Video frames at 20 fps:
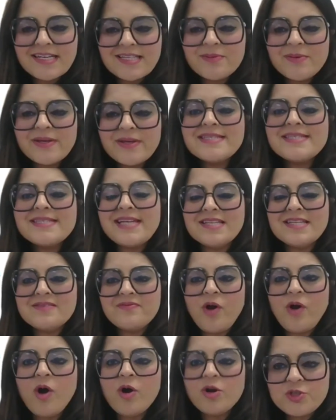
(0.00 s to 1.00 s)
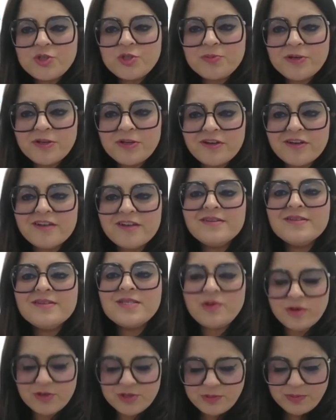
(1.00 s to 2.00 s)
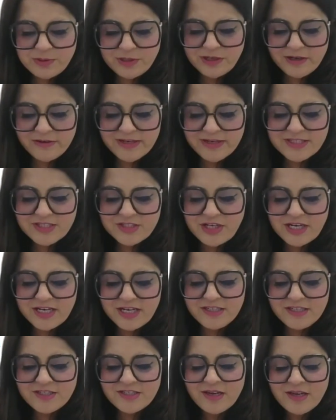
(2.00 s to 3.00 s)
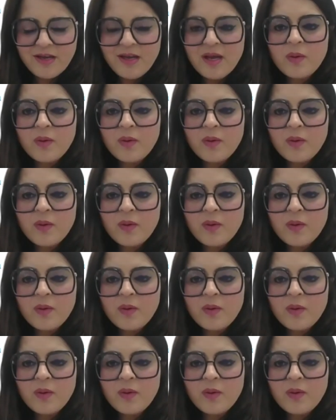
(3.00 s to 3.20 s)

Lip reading: E2E stands for Entrepreneur to Entrepreneur Exchange.